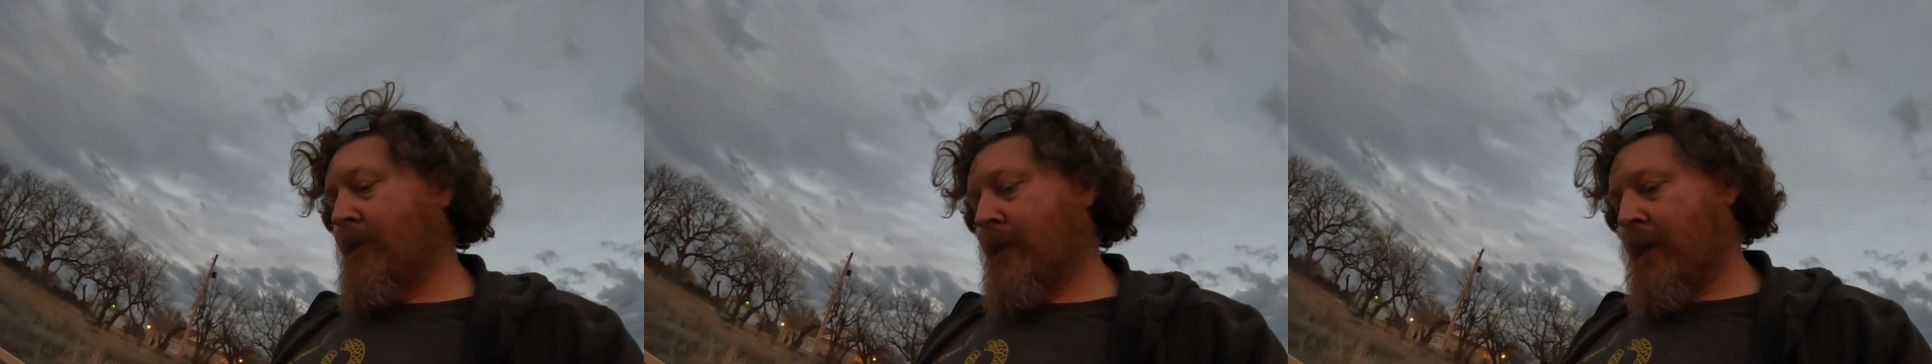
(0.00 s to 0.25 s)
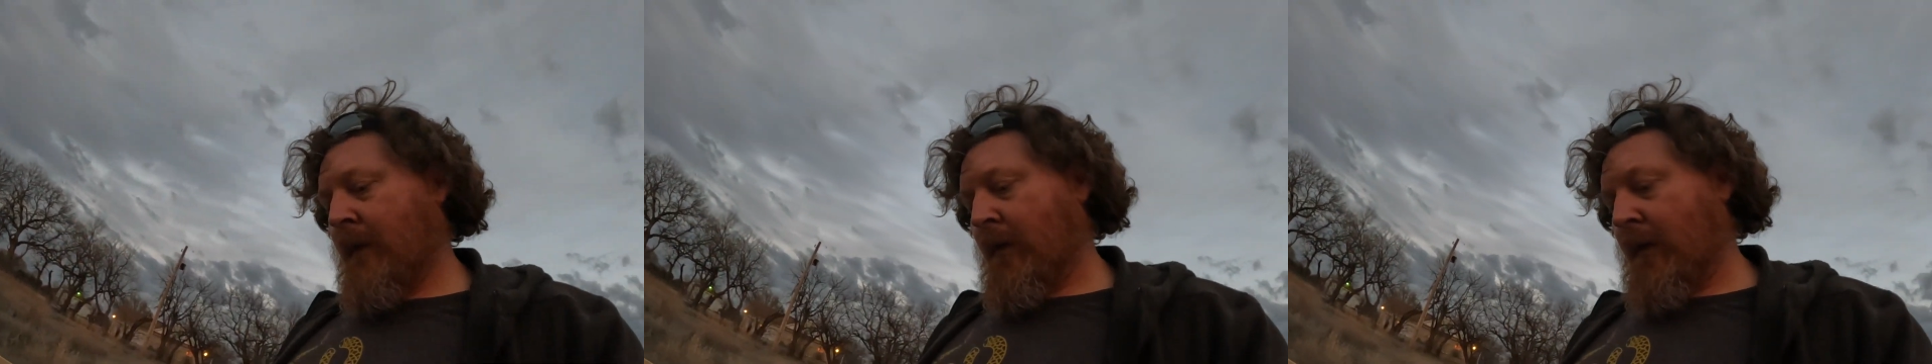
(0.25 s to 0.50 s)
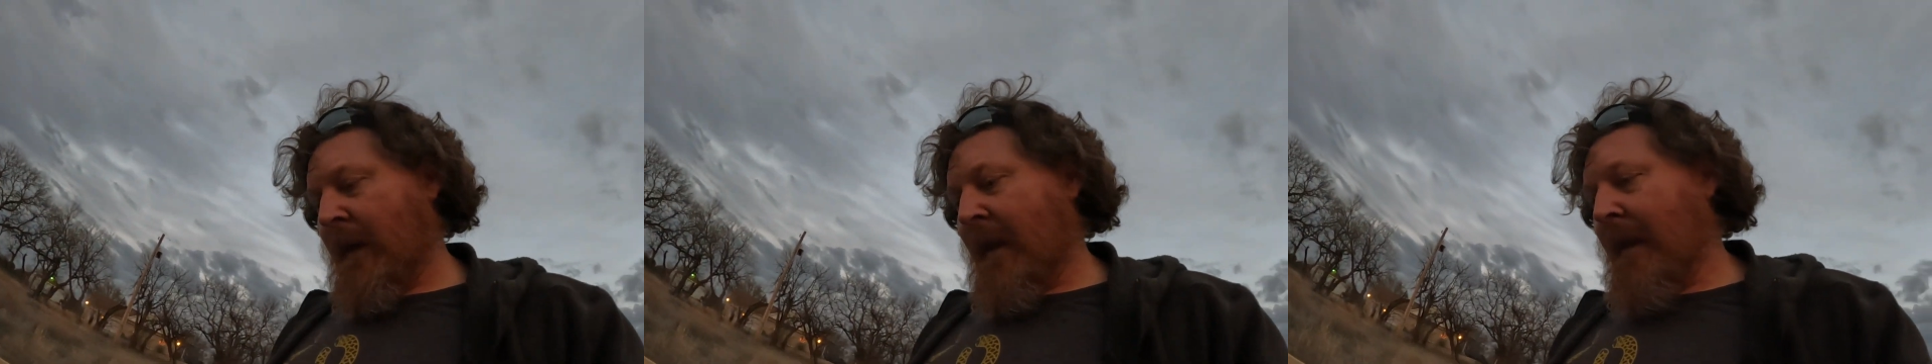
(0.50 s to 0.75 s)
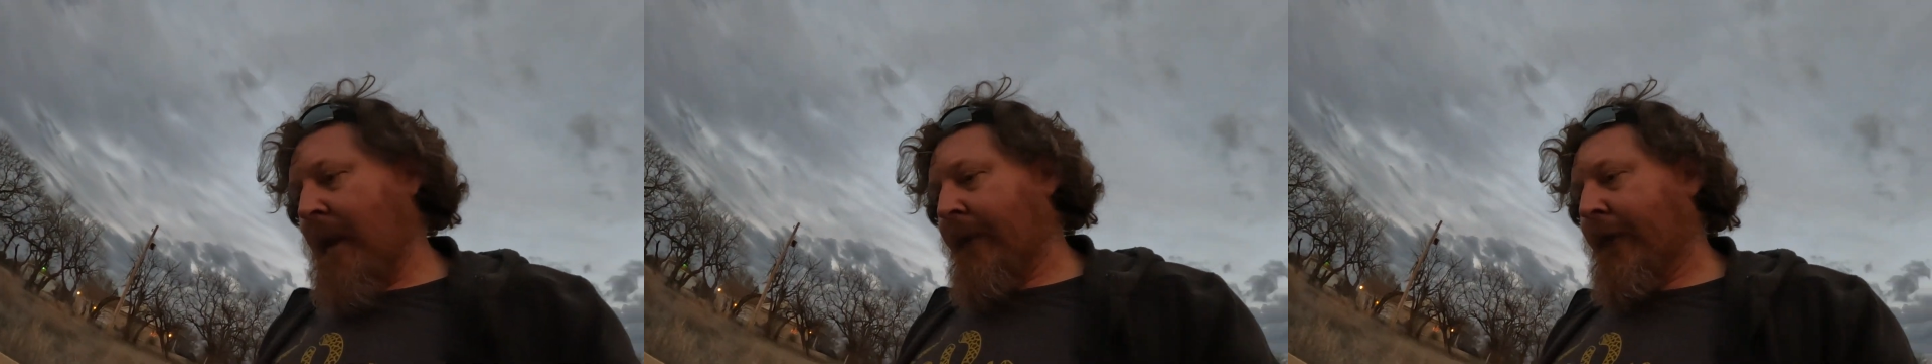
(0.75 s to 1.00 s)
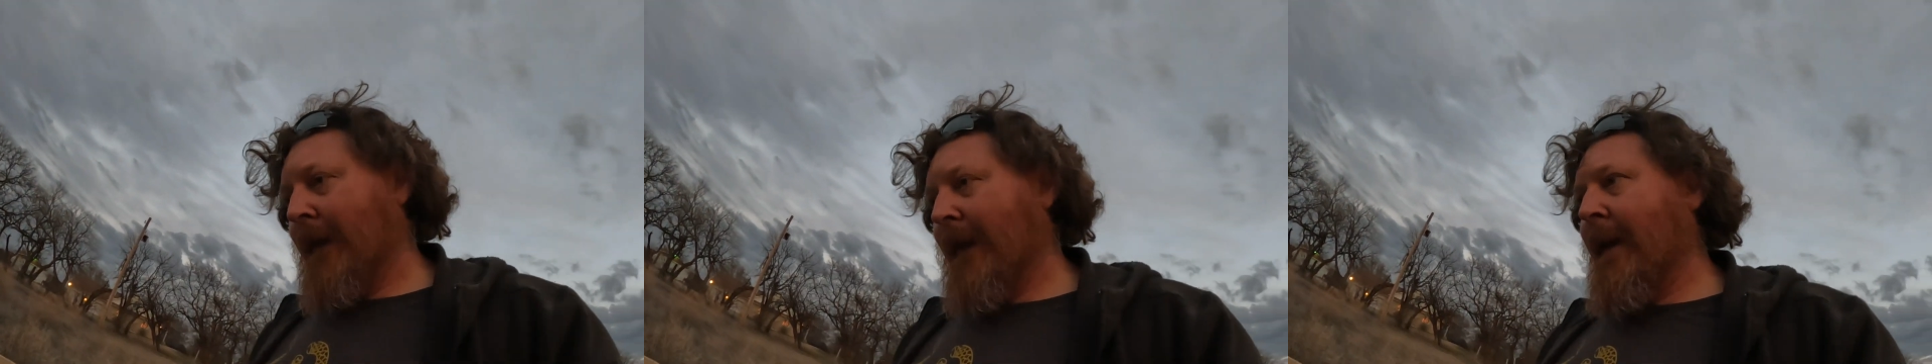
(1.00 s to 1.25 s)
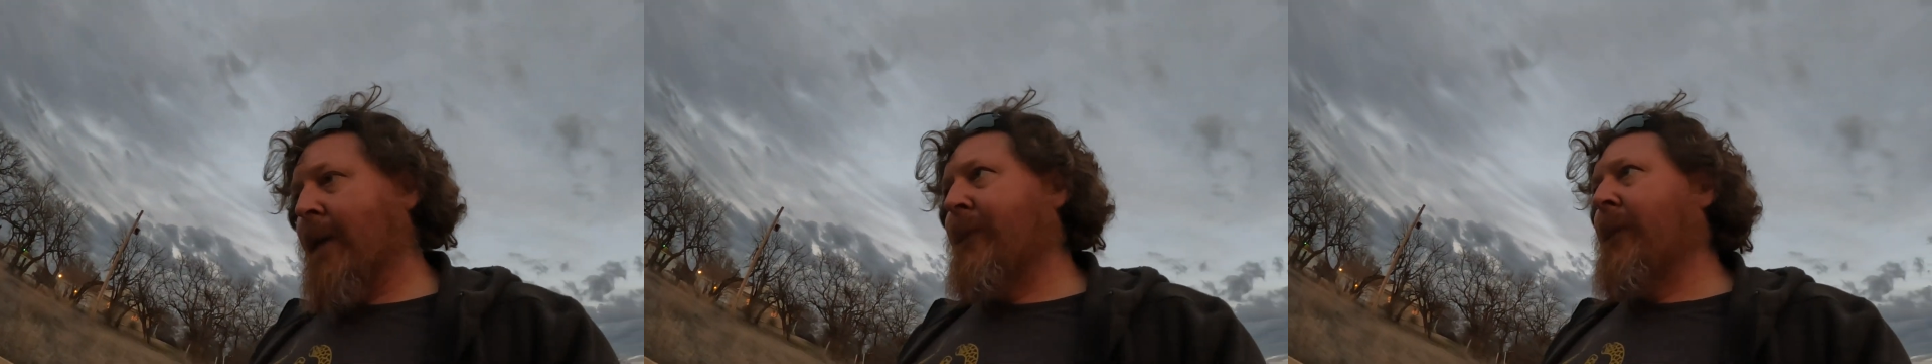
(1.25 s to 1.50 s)
end their
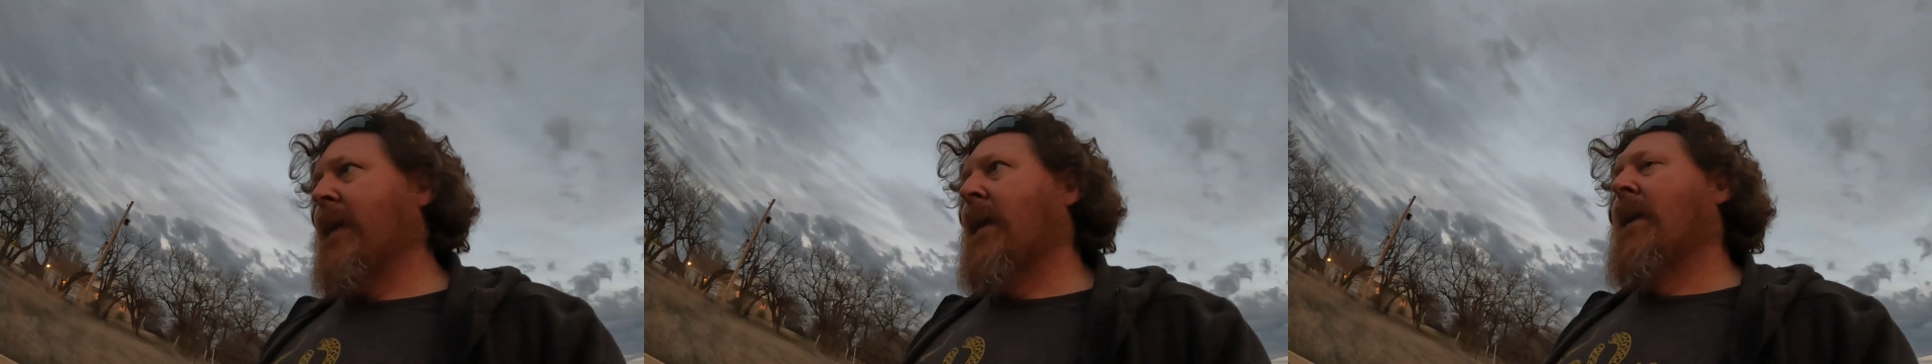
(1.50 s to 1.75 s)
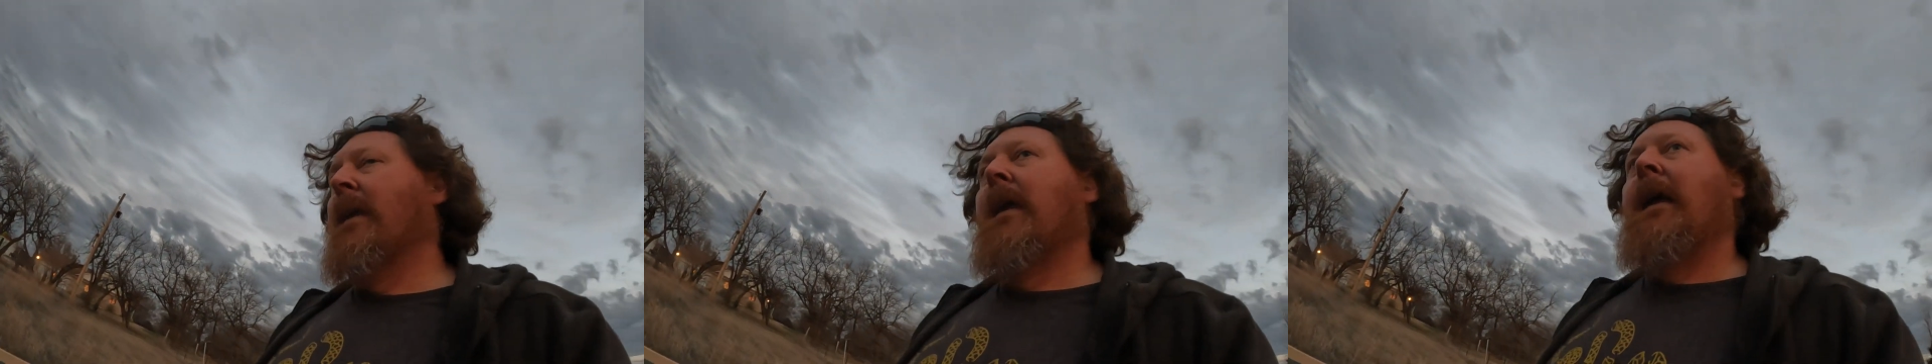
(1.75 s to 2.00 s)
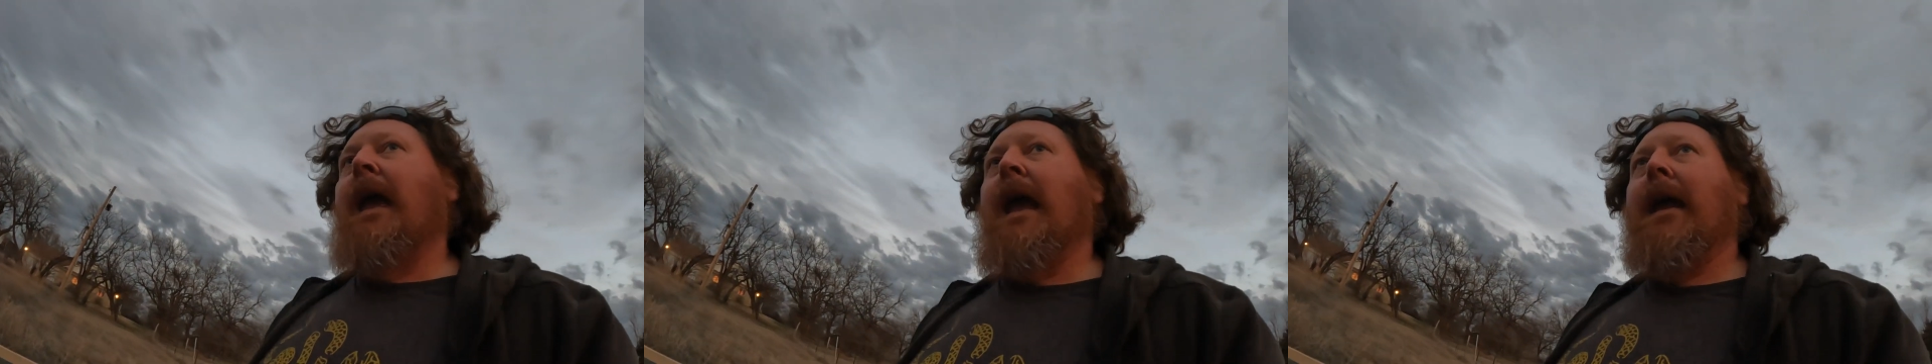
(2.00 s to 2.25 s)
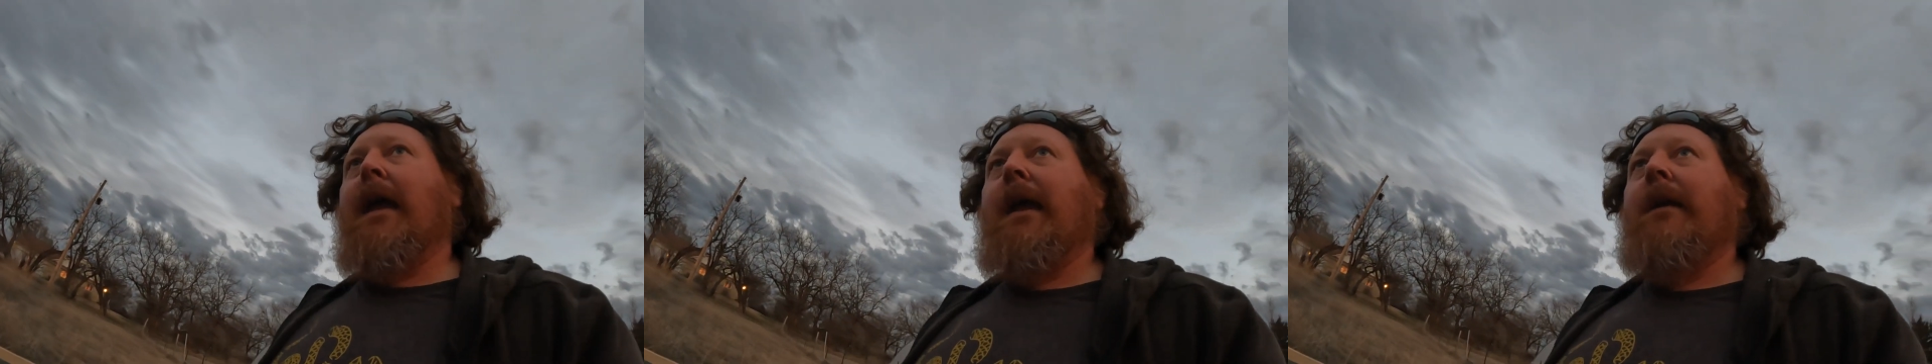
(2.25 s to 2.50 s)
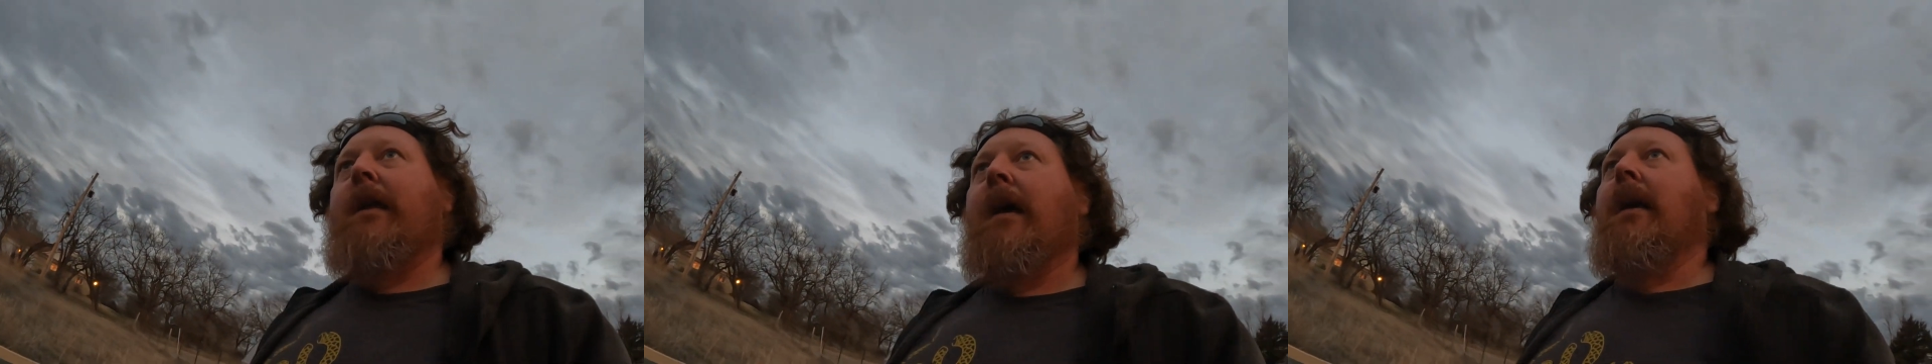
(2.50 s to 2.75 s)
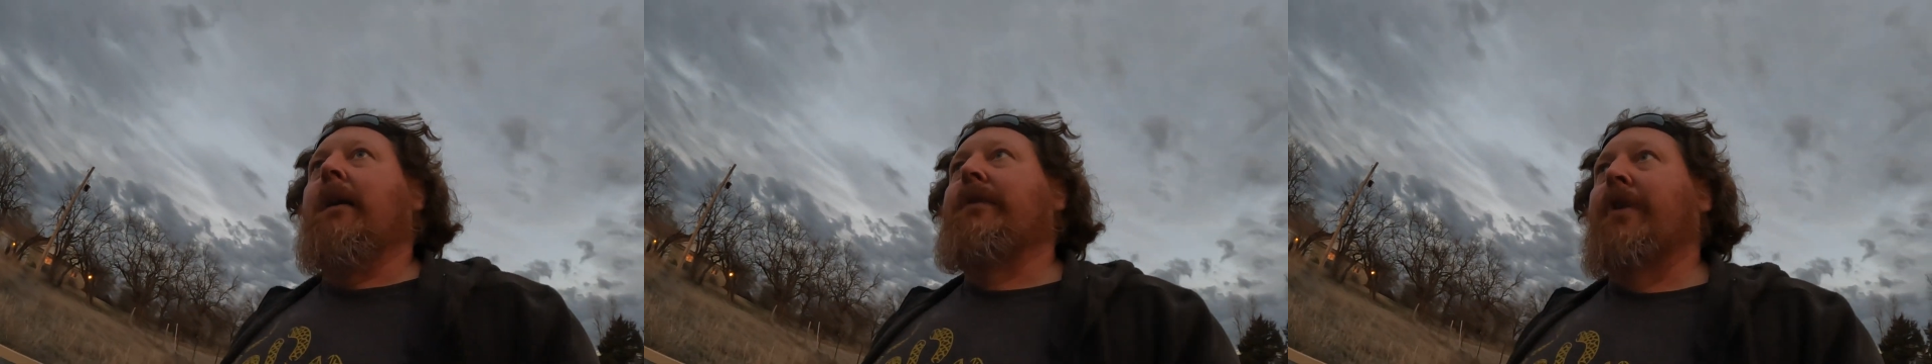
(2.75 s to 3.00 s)
life, and
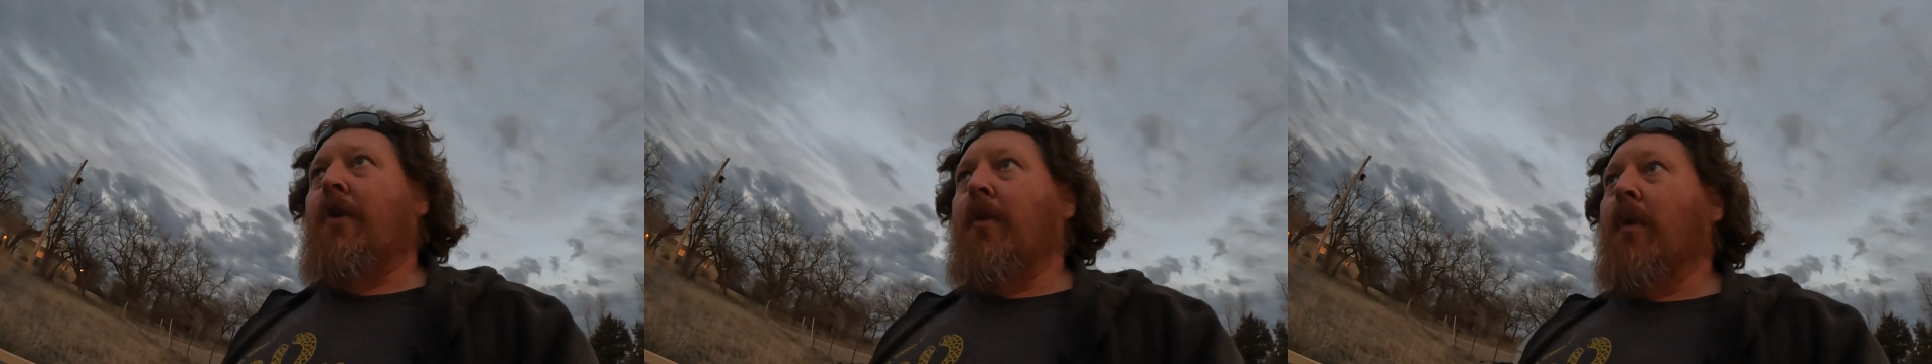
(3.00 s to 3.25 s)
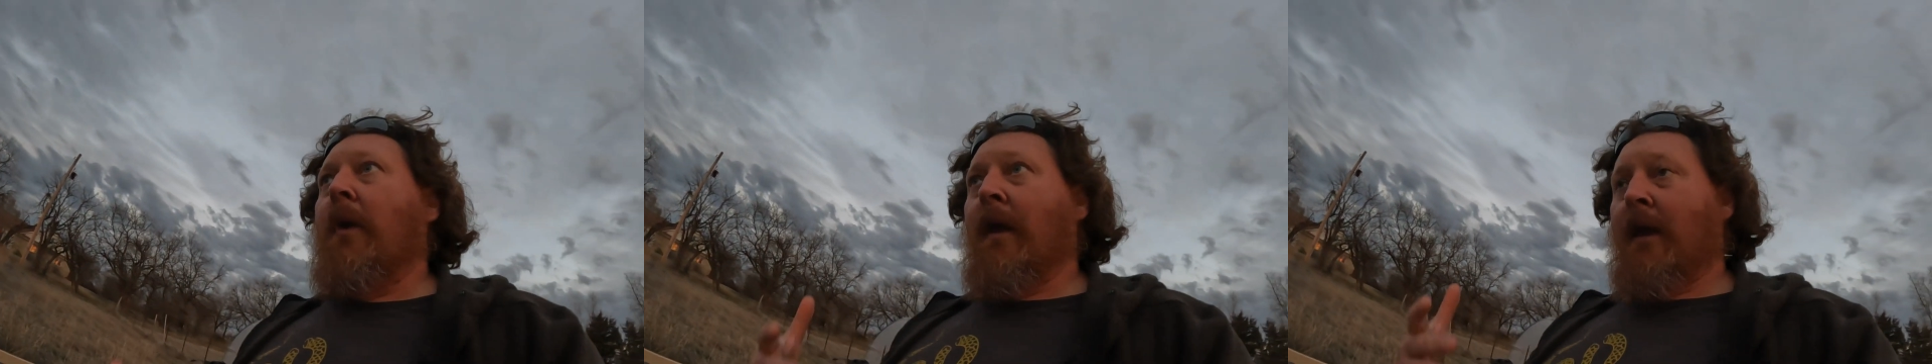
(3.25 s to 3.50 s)
to